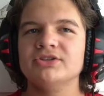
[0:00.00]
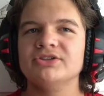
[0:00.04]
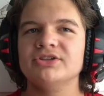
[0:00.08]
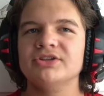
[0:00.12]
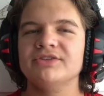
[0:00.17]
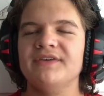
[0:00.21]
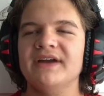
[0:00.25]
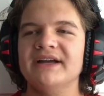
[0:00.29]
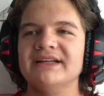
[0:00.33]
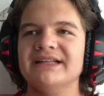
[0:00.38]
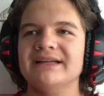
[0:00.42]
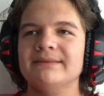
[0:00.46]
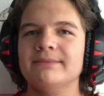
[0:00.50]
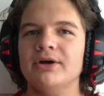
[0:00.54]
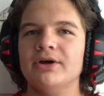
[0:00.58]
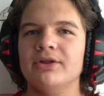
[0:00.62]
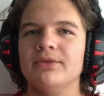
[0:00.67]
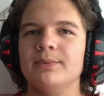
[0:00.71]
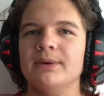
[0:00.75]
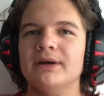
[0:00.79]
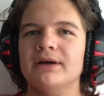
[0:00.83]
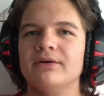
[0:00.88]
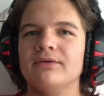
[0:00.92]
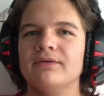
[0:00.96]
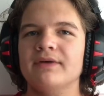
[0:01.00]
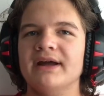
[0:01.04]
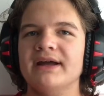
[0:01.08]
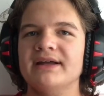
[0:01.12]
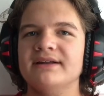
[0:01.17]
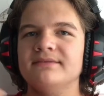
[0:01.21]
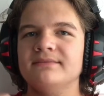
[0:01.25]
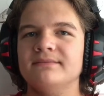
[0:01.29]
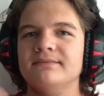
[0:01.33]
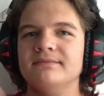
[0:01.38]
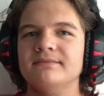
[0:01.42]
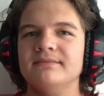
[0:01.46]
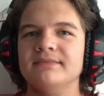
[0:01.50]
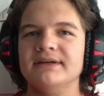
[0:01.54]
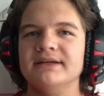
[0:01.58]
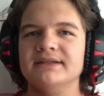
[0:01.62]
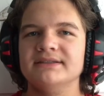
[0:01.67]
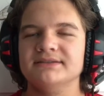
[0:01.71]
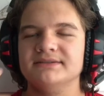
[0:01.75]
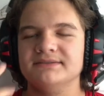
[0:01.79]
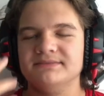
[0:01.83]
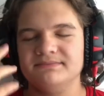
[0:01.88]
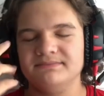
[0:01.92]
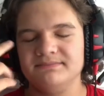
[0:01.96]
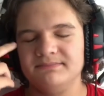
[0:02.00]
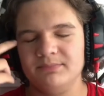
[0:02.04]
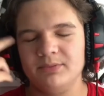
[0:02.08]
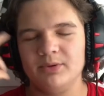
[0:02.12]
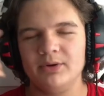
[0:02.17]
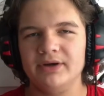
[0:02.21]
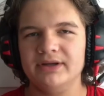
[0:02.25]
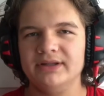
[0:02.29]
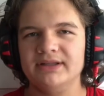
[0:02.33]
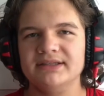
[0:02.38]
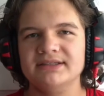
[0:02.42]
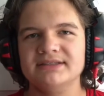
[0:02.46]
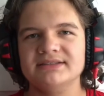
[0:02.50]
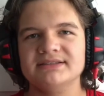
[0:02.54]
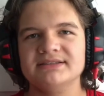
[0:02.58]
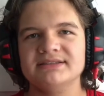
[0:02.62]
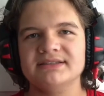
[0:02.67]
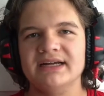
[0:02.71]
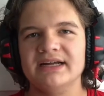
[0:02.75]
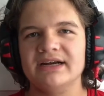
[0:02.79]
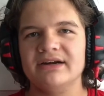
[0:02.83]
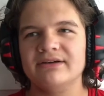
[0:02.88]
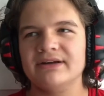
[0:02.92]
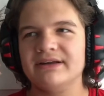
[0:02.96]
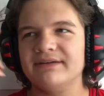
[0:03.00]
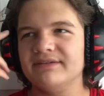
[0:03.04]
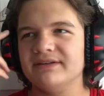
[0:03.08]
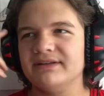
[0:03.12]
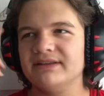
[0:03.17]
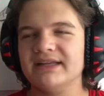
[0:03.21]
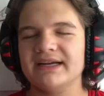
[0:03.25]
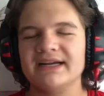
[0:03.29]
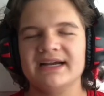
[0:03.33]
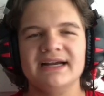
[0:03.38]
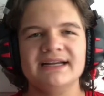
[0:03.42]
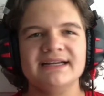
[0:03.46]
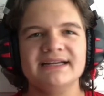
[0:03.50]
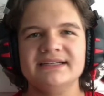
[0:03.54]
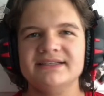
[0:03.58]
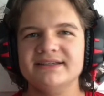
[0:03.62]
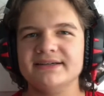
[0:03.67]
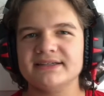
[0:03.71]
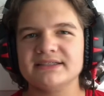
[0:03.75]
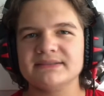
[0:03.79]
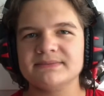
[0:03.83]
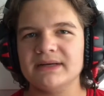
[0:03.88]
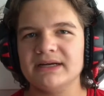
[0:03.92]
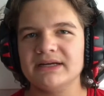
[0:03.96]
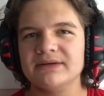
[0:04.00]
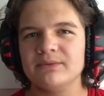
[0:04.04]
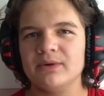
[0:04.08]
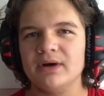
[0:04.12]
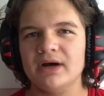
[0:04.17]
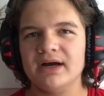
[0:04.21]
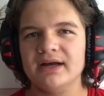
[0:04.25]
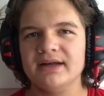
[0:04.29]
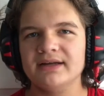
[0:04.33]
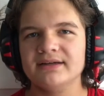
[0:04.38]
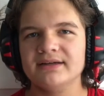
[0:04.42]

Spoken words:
the fact they both wear red is pointless. I don't even think I need to explain why.